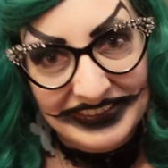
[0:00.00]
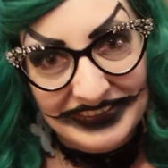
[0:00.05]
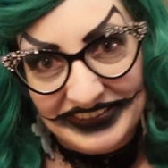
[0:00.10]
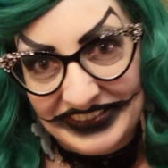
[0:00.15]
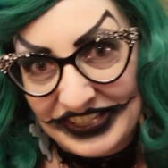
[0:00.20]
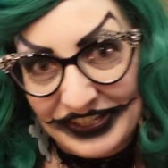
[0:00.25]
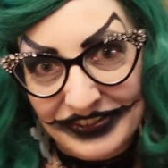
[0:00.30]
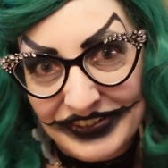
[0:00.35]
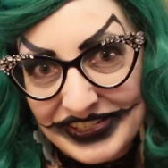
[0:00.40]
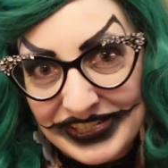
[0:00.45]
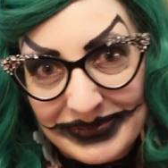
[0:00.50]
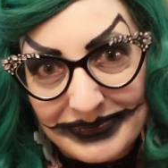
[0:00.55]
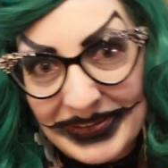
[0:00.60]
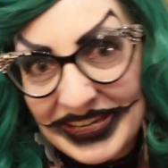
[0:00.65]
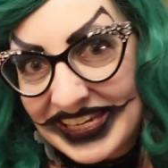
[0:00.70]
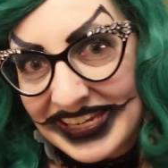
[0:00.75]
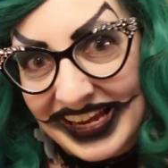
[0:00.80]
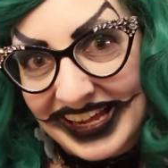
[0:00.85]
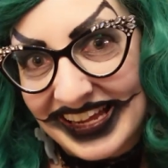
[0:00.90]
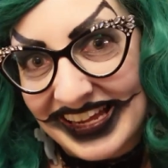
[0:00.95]
turns
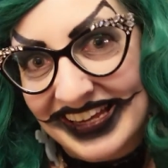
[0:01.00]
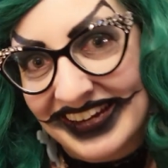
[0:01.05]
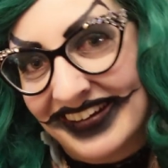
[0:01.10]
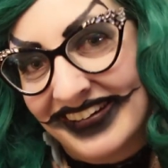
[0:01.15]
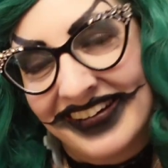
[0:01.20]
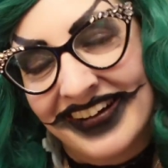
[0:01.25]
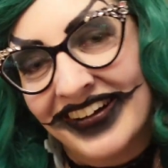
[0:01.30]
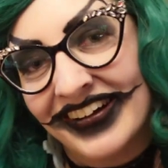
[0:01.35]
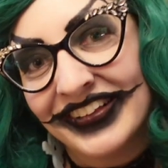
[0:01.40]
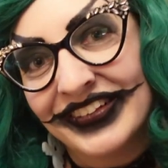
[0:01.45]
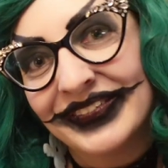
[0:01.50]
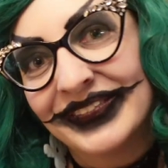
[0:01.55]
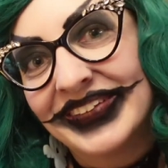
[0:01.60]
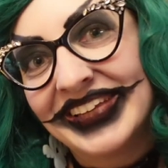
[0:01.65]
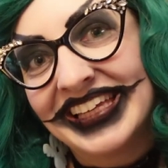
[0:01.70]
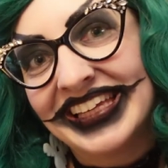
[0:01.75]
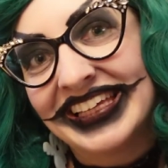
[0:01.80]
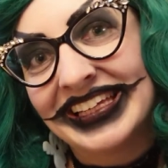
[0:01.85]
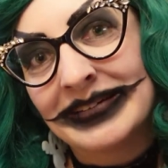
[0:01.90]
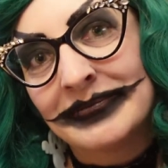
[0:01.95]
midnight on
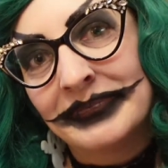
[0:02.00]
Halloween.